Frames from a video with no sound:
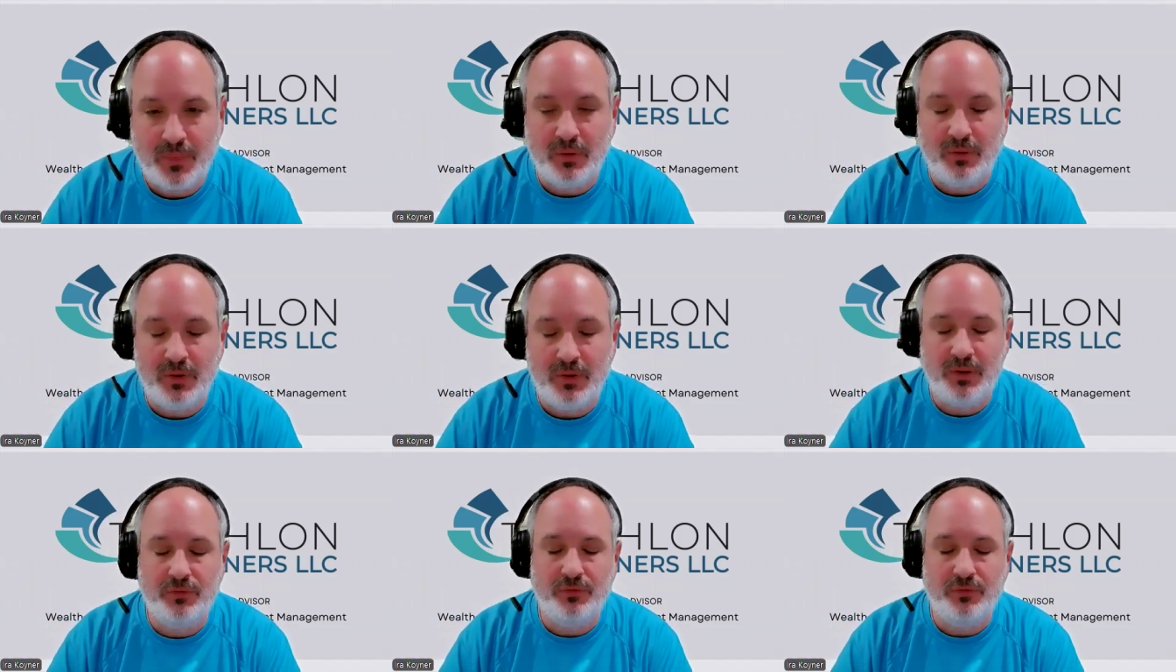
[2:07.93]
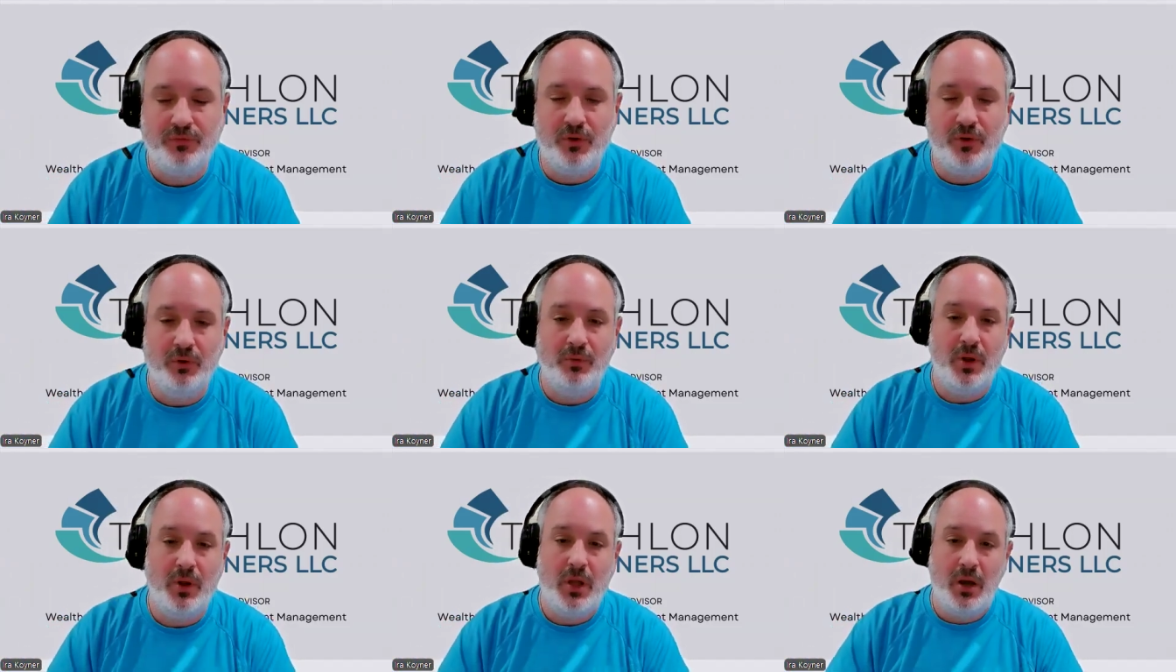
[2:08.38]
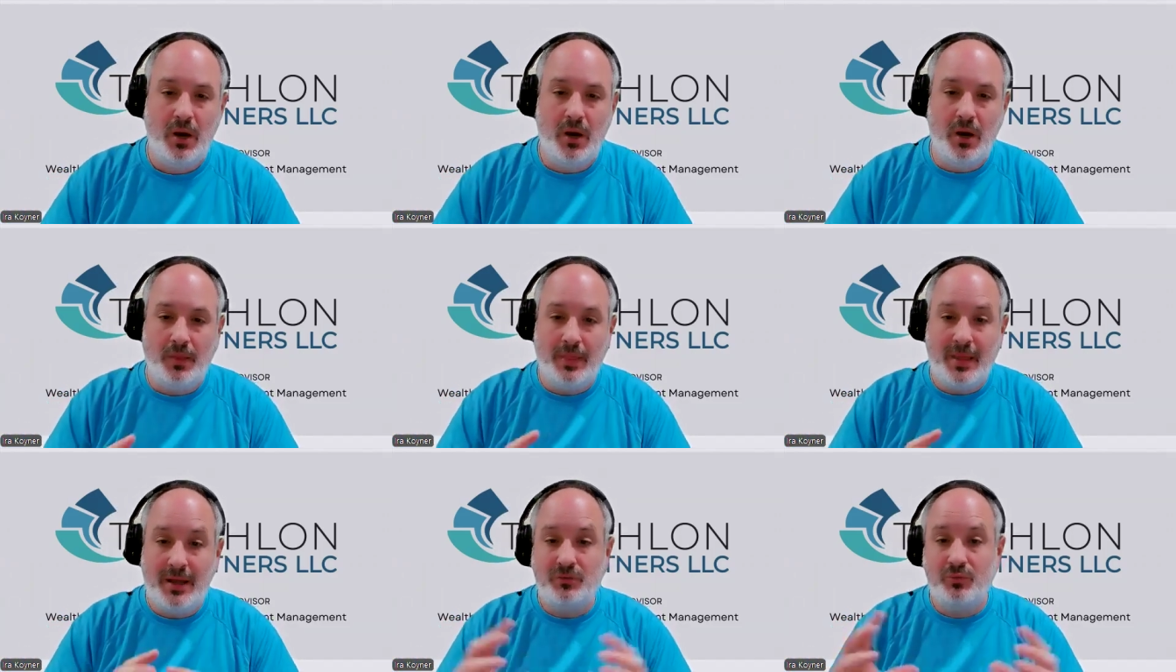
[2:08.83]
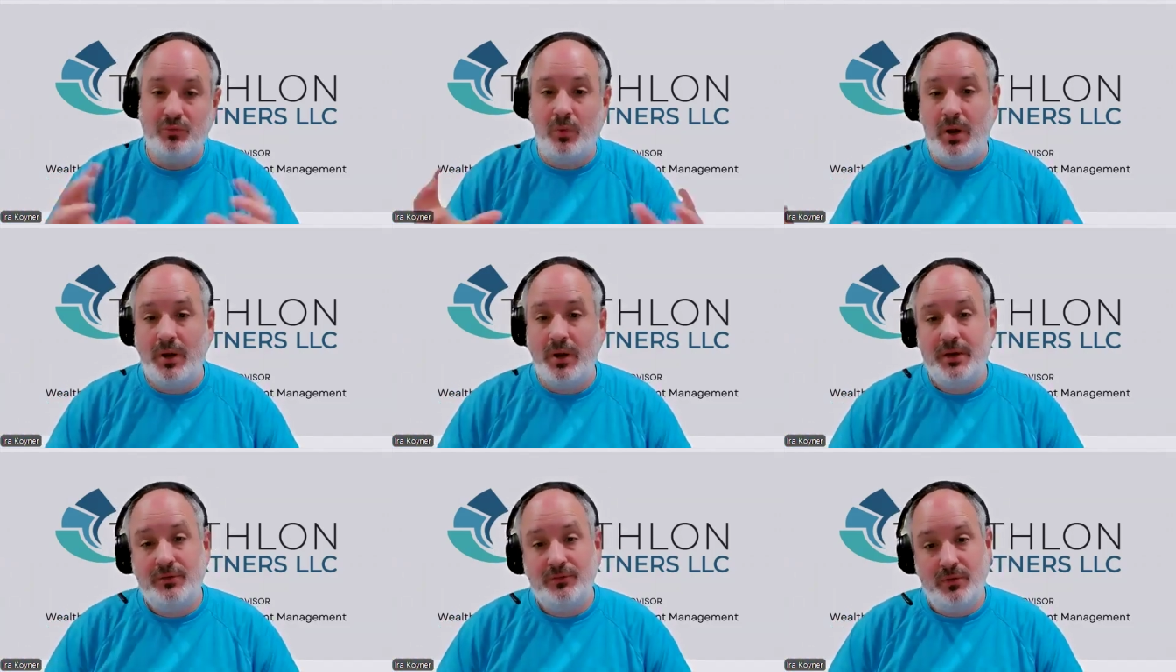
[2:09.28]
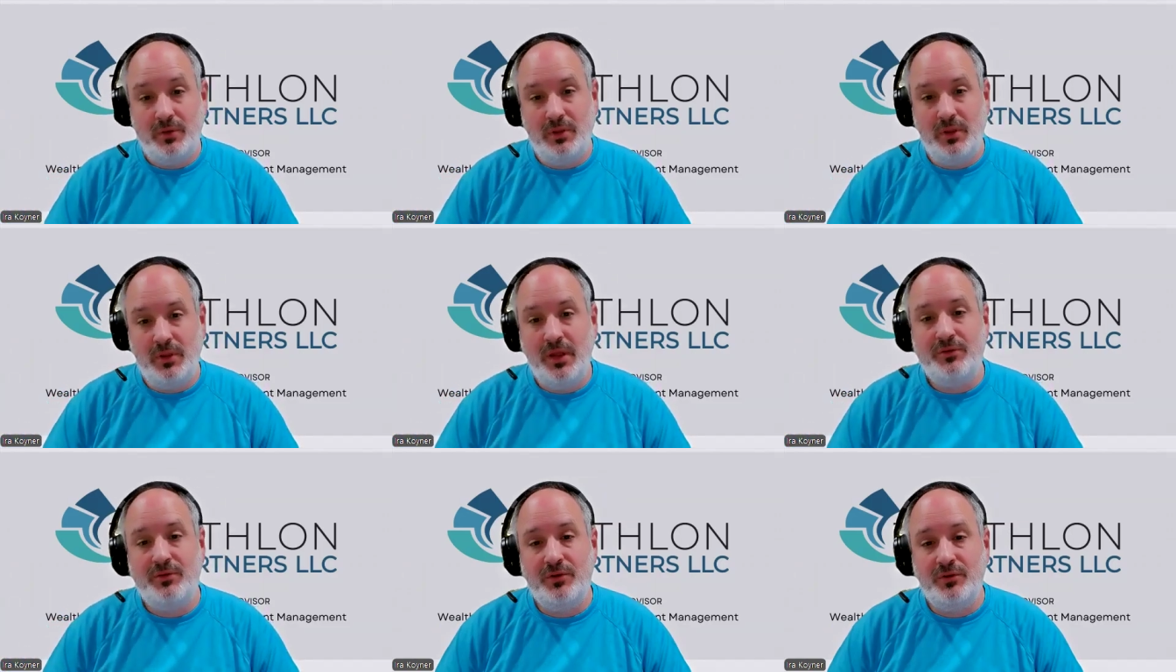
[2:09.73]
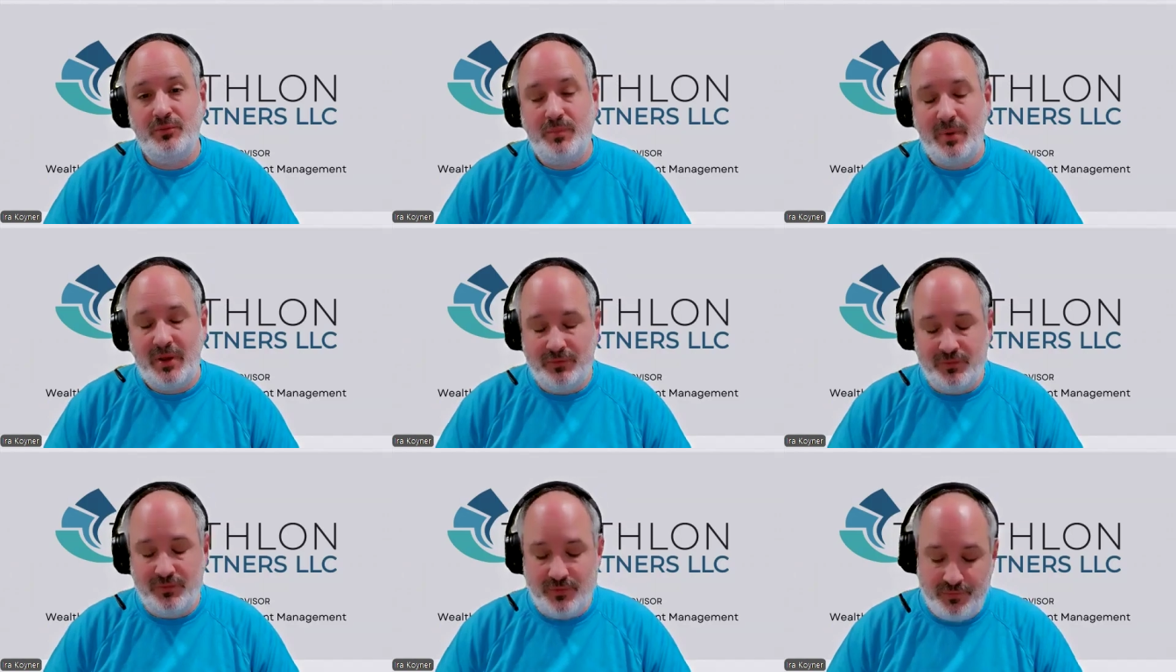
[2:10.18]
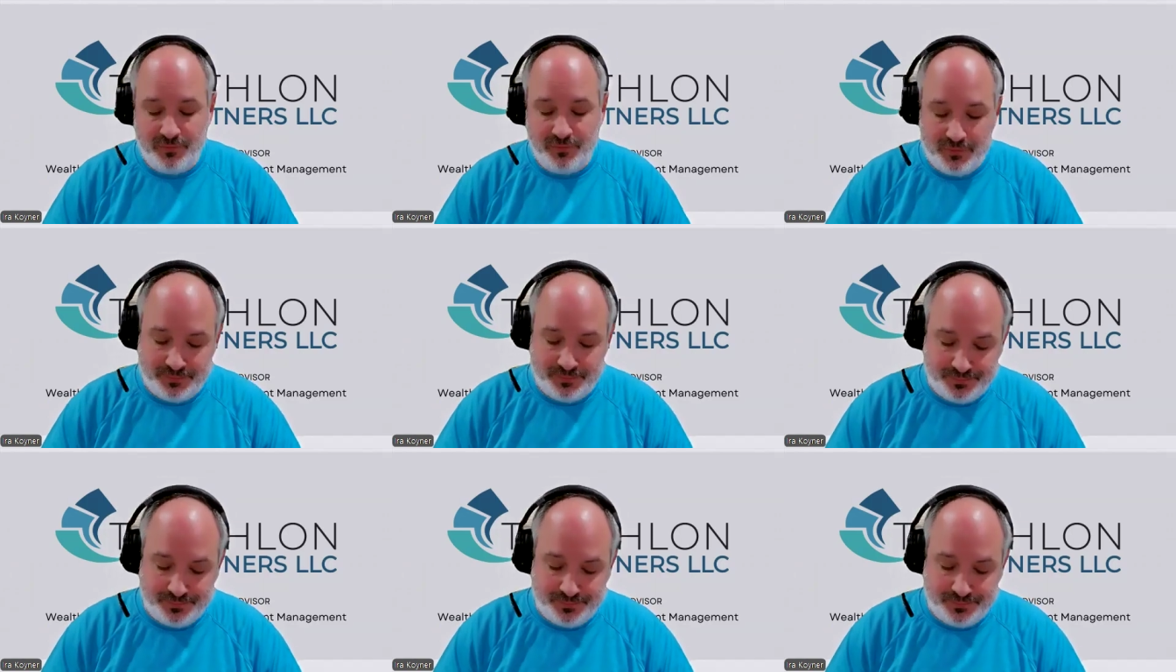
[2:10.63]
Right? So that's why it's less expensive.